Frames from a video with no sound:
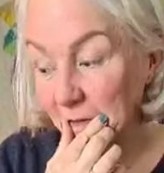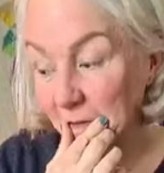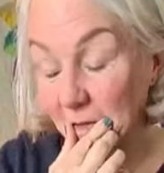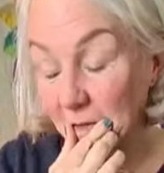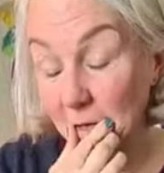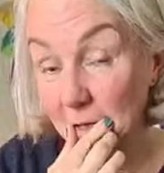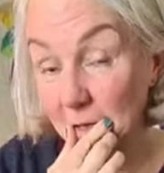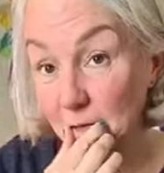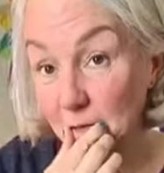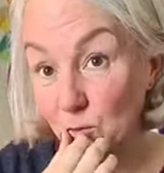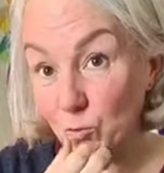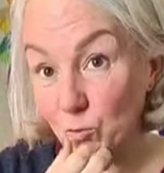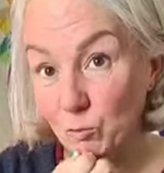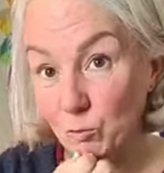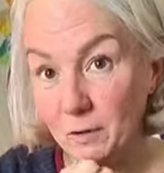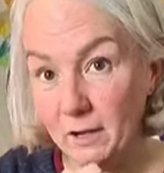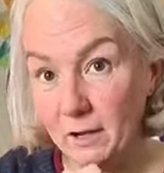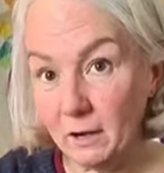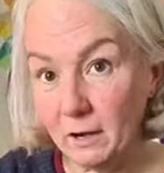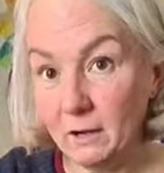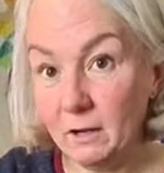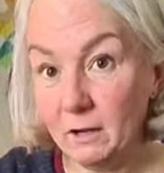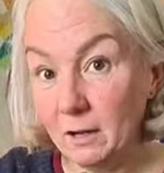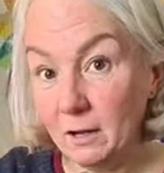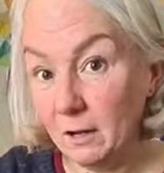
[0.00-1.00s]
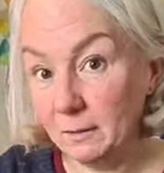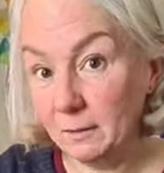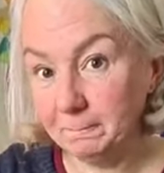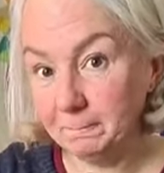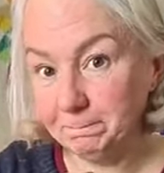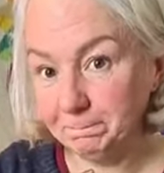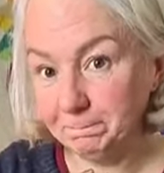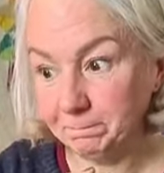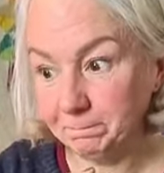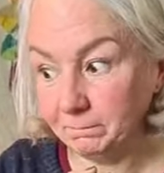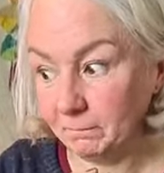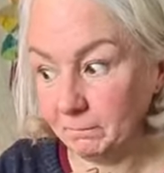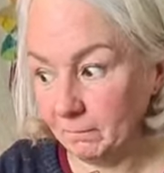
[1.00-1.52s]
It's a Rioja.
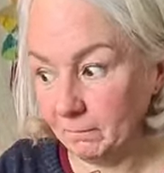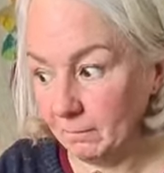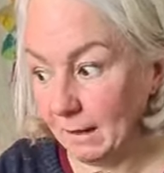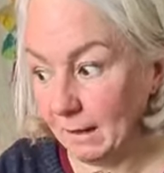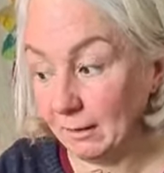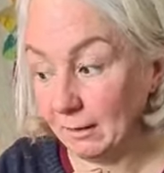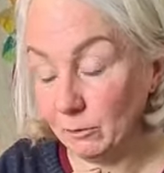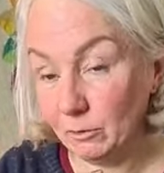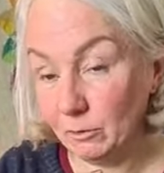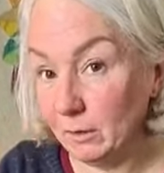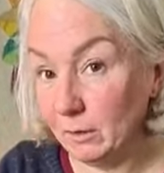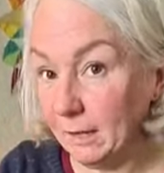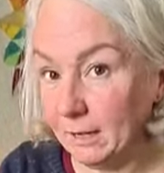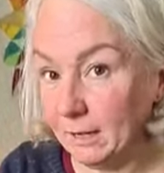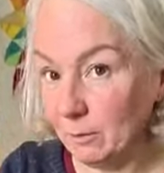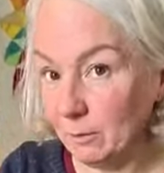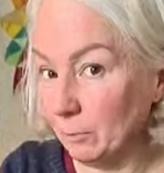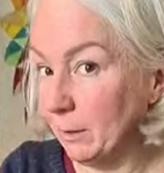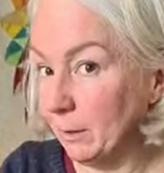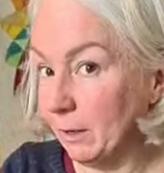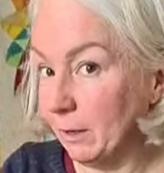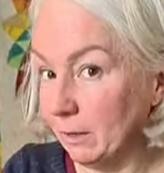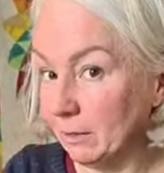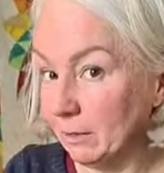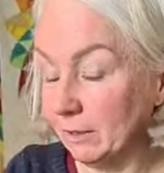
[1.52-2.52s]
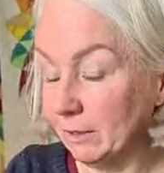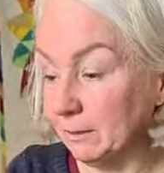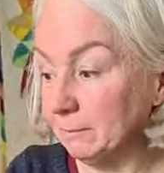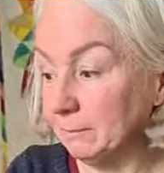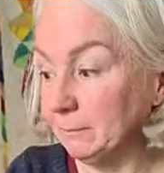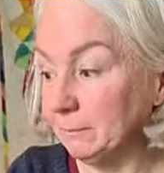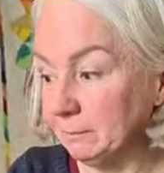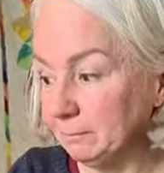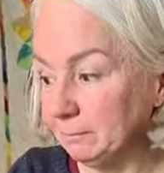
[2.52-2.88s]
I do like a Rioja.